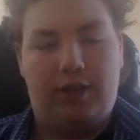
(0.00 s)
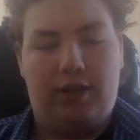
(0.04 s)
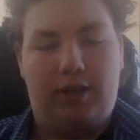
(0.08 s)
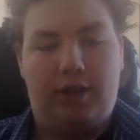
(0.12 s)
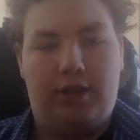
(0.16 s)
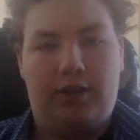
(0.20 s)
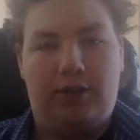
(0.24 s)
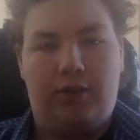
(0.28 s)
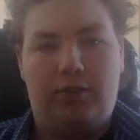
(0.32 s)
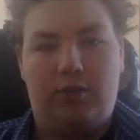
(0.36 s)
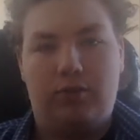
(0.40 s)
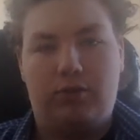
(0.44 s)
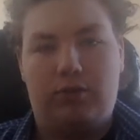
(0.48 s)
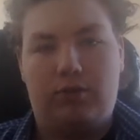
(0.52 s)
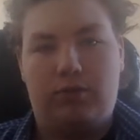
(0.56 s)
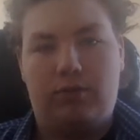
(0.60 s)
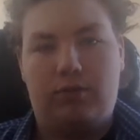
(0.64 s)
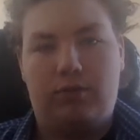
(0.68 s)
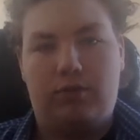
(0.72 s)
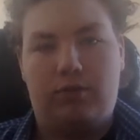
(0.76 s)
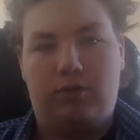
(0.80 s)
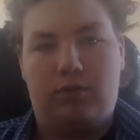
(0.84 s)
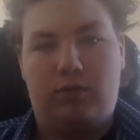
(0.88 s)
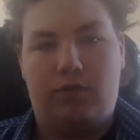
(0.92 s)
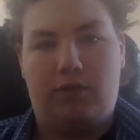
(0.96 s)
And those are
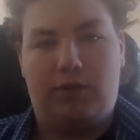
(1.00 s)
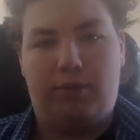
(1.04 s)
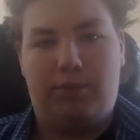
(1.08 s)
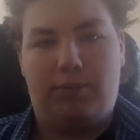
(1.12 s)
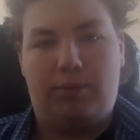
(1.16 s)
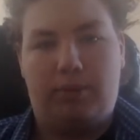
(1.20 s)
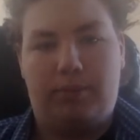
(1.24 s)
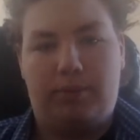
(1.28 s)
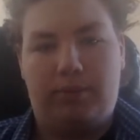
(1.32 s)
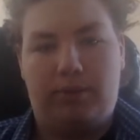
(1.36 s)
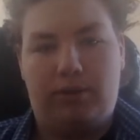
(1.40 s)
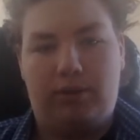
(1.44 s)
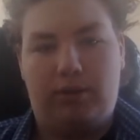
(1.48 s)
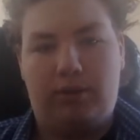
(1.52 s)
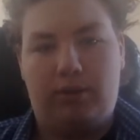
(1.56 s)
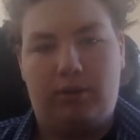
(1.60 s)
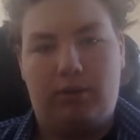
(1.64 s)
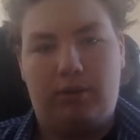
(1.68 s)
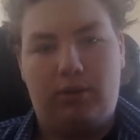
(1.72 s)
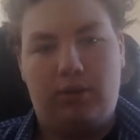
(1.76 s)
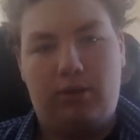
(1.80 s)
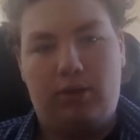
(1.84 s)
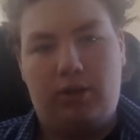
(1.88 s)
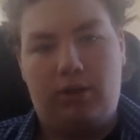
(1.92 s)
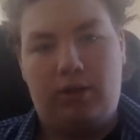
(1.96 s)
also very popular,
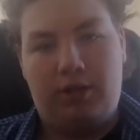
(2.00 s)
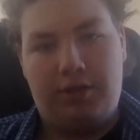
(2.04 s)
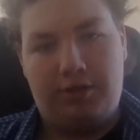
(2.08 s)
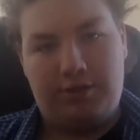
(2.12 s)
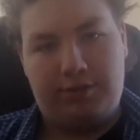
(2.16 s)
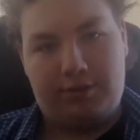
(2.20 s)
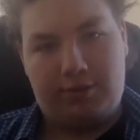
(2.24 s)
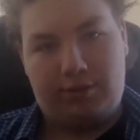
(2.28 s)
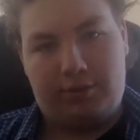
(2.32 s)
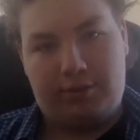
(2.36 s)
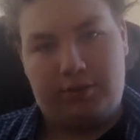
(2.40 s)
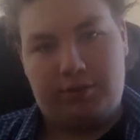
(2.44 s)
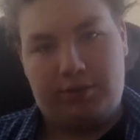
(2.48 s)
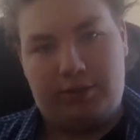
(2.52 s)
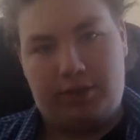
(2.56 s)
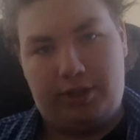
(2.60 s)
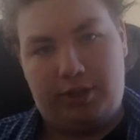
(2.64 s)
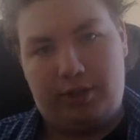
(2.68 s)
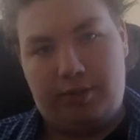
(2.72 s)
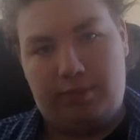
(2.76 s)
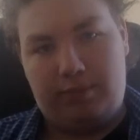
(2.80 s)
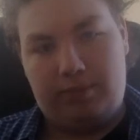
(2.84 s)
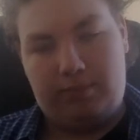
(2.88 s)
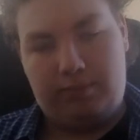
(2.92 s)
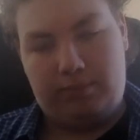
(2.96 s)
as long as they're,